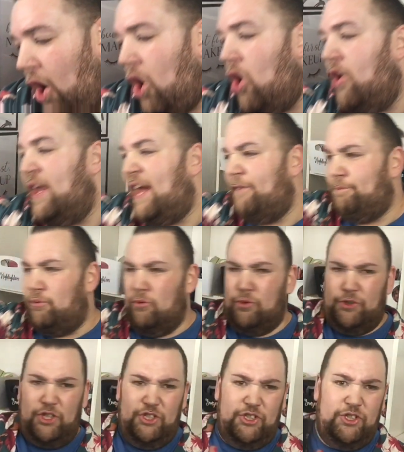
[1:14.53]
I have
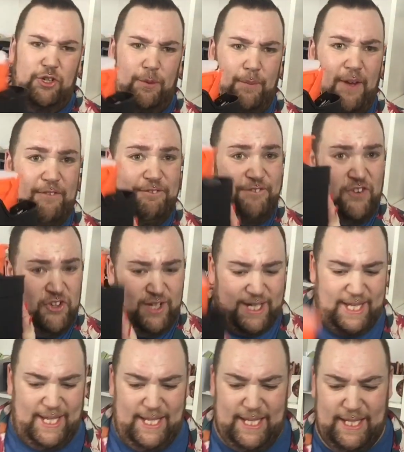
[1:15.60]
bought some
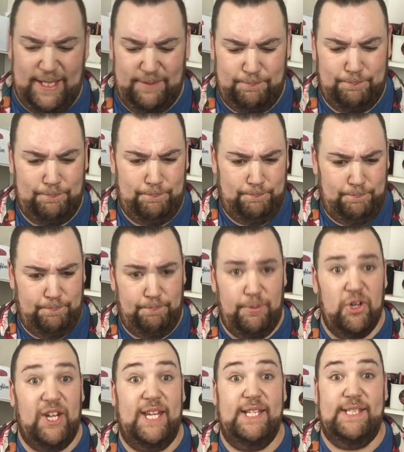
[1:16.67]
funky
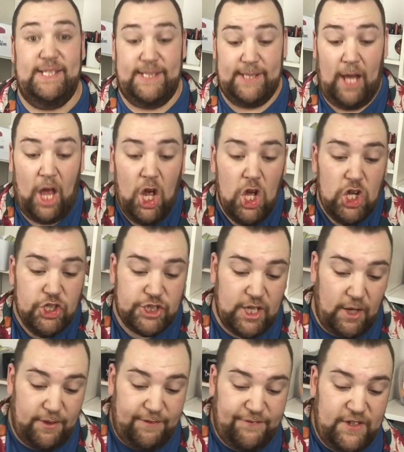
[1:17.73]
buckets.
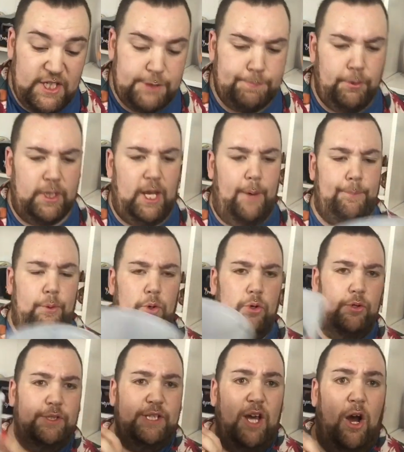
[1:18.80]
So the first bucket I
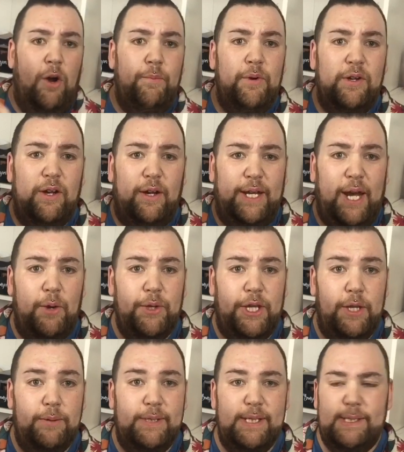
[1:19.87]
bought, oh my god, how
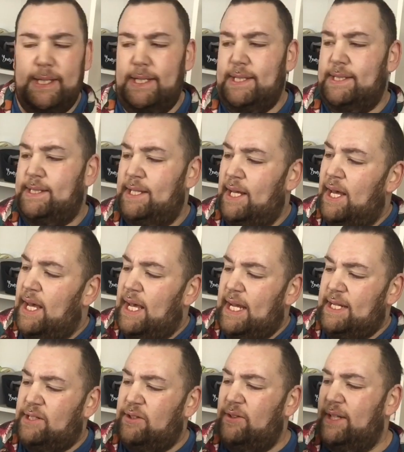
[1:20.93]
cute is this?
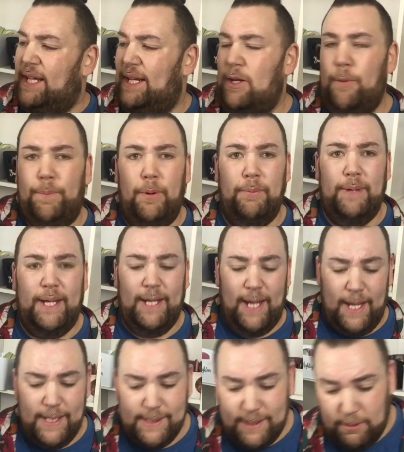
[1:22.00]
It's like a little pumpkin
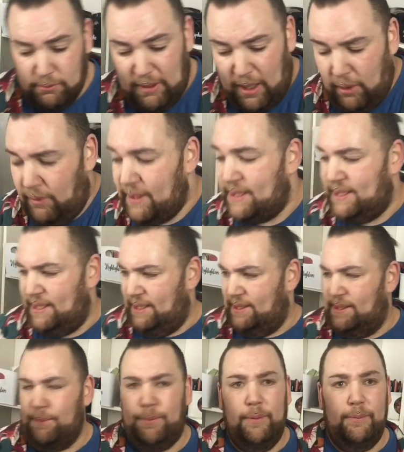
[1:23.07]
head. Wow, it is
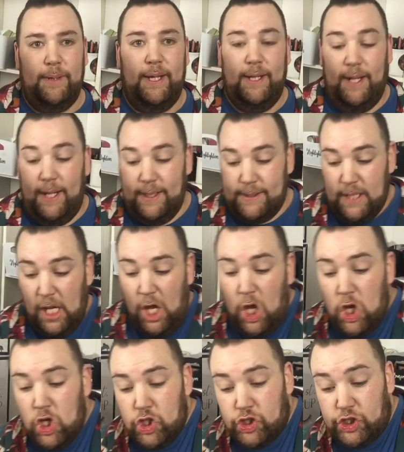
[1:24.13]
a pumpkin head.
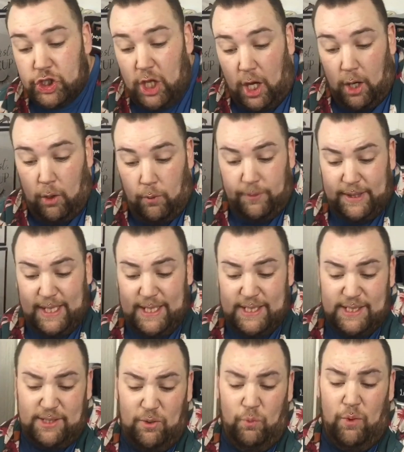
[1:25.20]
So
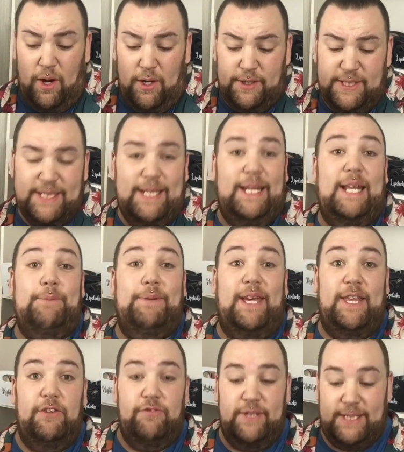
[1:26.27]
this was, let me
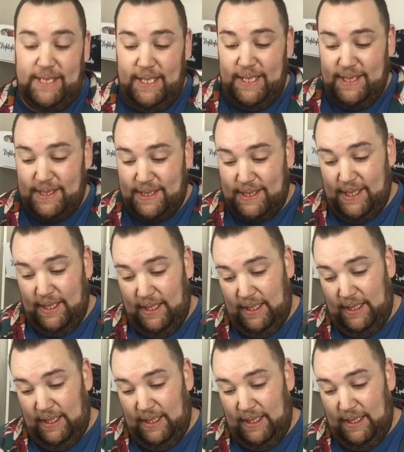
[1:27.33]
get the receipts.